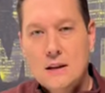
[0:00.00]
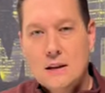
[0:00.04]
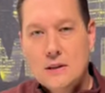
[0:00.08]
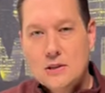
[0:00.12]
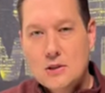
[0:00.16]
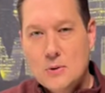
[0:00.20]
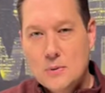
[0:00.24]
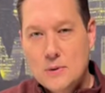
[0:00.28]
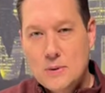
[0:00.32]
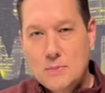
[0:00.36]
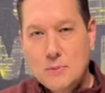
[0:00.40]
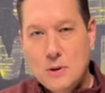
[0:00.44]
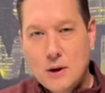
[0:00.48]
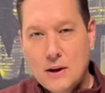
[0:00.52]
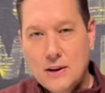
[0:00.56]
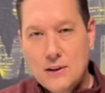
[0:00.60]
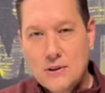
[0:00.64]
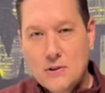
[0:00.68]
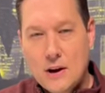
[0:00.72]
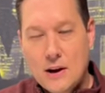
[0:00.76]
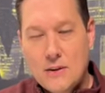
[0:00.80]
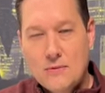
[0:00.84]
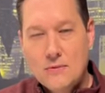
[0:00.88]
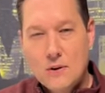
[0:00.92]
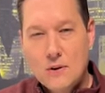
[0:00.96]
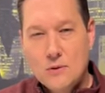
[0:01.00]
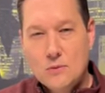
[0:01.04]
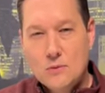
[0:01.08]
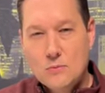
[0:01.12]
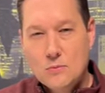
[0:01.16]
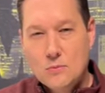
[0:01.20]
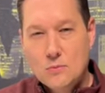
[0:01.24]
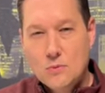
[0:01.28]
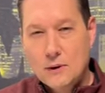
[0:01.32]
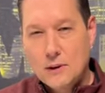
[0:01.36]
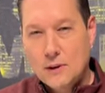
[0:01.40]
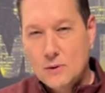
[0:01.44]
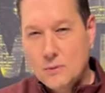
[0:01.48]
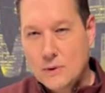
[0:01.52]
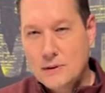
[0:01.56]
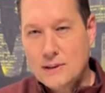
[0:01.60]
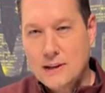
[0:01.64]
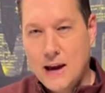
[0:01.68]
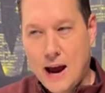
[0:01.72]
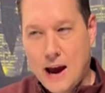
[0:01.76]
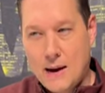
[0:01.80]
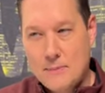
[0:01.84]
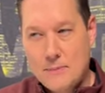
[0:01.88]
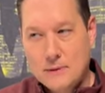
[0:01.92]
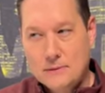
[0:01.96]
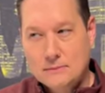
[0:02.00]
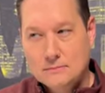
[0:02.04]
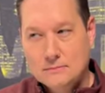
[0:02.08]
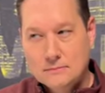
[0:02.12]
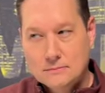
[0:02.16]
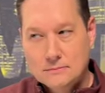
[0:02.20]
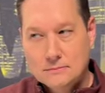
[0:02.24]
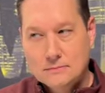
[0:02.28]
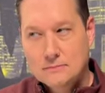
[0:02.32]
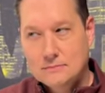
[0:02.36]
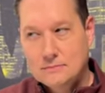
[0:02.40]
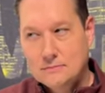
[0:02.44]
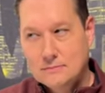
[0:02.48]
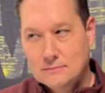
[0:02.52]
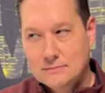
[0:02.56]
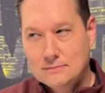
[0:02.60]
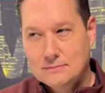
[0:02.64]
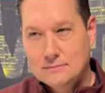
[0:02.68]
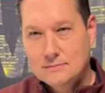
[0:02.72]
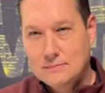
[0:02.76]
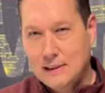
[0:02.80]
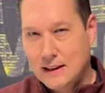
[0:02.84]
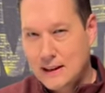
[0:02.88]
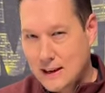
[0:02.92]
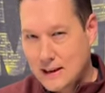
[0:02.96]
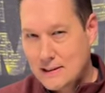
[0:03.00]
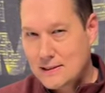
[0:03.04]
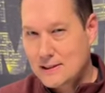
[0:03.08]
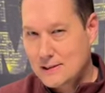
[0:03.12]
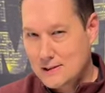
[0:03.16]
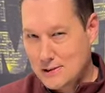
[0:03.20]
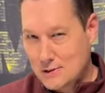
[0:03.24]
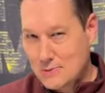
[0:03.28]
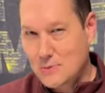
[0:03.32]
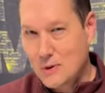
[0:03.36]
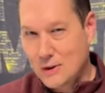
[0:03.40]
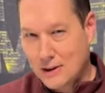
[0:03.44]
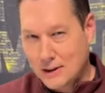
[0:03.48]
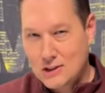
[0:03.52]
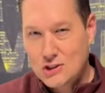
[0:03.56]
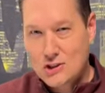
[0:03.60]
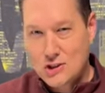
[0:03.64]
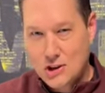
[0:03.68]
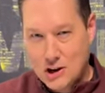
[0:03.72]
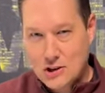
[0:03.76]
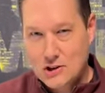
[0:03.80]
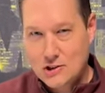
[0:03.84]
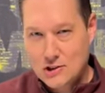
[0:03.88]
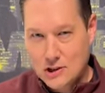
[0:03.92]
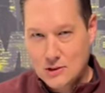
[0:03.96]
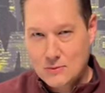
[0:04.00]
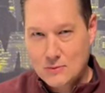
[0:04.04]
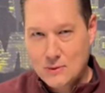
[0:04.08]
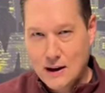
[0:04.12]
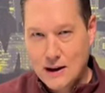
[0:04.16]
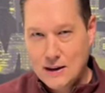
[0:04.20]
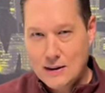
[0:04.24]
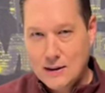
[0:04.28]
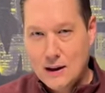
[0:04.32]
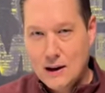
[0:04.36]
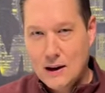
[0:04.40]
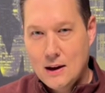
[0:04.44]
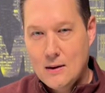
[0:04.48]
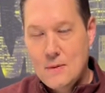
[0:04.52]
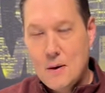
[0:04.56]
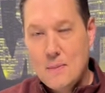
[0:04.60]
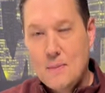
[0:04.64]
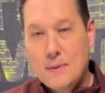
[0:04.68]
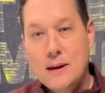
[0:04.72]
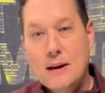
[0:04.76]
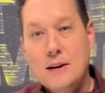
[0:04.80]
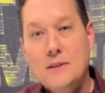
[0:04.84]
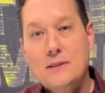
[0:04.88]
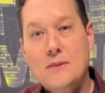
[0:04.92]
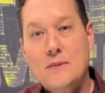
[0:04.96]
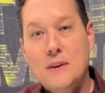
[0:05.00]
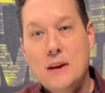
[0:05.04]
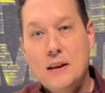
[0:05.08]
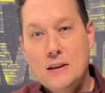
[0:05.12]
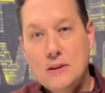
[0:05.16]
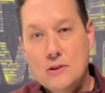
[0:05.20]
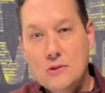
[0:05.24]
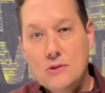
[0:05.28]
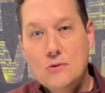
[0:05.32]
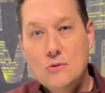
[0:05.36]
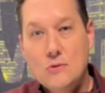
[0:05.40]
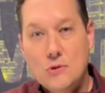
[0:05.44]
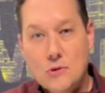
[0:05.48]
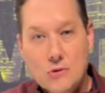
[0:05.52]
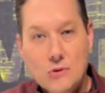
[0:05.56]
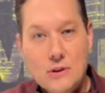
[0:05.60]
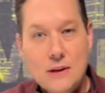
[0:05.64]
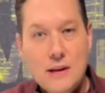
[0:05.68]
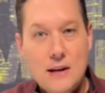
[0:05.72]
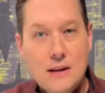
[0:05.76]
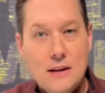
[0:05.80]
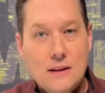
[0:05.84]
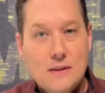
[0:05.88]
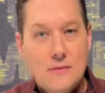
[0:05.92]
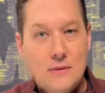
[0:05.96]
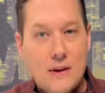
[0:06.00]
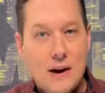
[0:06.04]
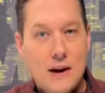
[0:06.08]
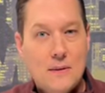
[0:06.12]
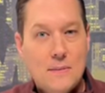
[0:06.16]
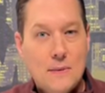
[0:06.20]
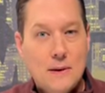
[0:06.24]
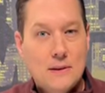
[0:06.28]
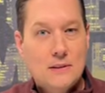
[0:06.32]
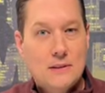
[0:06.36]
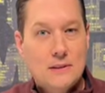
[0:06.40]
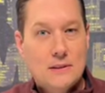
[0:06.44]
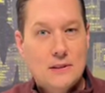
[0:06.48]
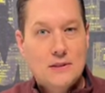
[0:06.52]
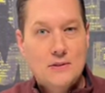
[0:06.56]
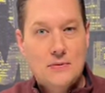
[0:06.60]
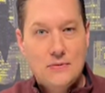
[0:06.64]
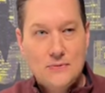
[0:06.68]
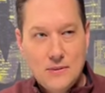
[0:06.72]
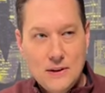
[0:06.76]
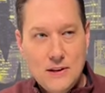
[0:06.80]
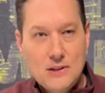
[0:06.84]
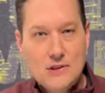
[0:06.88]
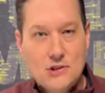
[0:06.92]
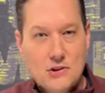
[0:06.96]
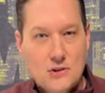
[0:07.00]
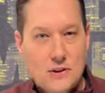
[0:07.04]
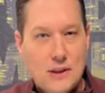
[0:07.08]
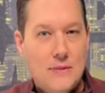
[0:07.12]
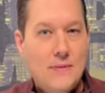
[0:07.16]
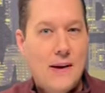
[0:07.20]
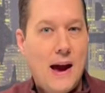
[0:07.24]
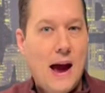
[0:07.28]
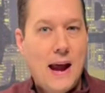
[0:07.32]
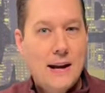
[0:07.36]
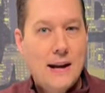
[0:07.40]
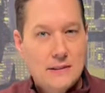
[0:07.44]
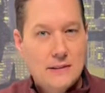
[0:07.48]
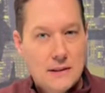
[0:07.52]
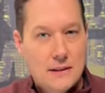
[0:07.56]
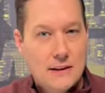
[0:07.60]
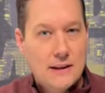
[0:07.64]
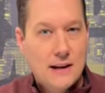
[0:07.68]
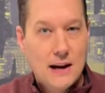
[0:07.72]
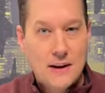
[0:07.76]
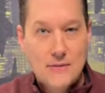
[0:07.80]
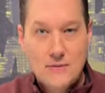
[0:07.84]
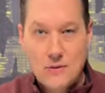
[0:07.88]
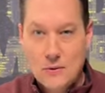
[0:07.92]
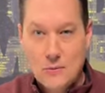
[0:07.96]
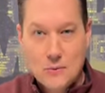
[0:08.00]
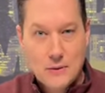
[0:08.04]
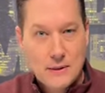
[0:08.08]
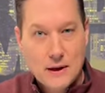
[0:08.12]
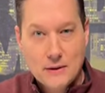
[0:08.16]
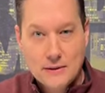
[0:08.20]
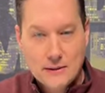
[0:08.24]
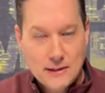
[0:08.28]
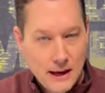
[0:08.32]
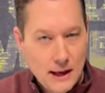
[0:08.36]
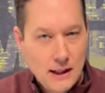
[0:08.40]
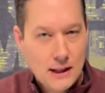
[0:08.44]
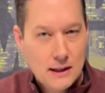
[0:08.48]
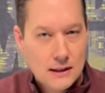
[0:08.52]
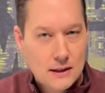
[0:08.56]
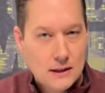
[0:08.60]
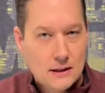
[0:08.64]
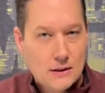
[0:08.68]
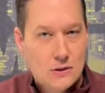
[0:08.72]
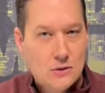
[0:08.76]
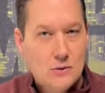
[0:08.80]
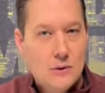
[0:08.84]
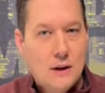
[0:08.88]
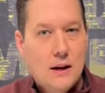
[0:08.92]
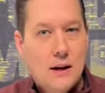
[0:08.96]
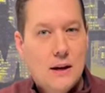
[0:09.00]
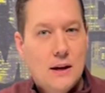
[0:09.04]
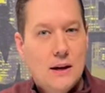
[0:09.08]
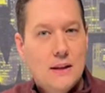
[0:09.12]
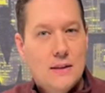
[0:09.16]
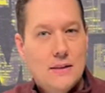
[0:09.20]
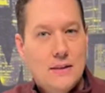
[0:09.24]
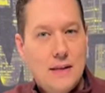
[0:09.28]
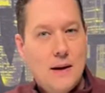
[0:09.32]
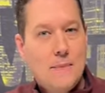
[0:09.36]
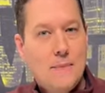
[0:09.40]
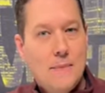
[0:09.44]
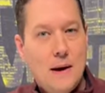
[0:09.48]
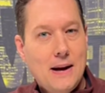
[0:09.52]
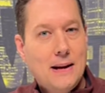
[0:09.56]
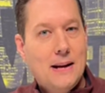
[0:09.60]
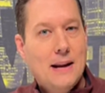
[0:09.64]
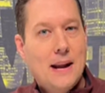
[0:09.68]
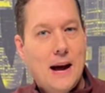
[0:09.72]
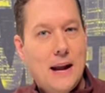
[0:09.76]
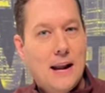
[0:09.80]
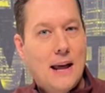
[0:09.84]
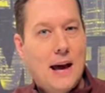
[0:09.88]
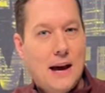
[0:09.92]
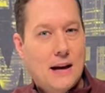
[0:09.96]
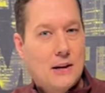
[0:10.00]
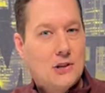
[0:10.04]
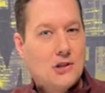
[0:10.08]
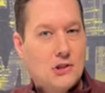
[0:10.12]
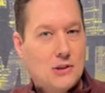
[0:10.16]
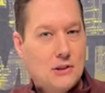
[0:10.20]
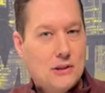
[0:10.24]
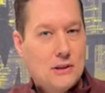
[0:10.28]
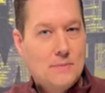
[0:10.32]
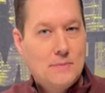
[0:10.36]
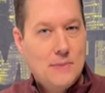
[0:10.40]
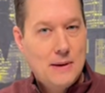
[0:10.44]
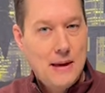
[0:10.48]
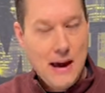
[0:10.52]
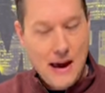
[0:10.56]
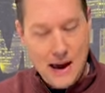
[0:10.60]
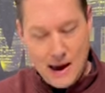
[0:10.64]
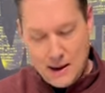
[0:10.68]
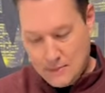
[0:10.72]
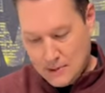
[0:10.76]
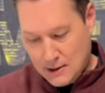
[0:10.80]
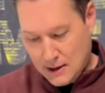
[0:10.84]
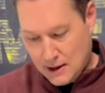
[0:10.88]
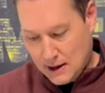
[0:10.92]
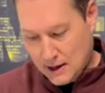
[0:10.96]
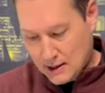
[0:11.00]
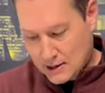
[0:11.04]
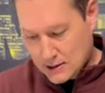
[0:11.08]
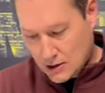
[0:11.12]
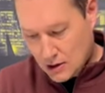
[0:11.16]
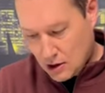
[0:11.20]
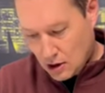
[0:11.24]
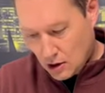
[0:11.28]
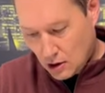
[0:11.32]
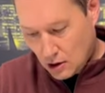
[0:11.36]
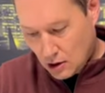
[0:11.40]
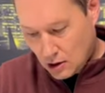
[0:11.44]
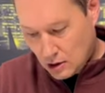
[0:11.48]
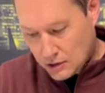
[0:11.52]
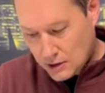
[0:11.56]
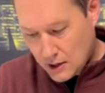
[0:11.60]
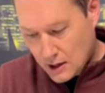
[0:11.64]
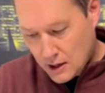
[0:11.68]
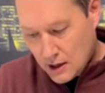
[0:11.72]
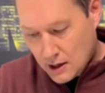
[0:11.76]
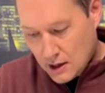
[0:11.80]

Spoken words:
So when you plug in your iPhone, what do you want to happen? My guess is you want to charge it, right? But because of a new green environmentalist feature they've added to the iPhone without telling you, that might not actually be happening. It's called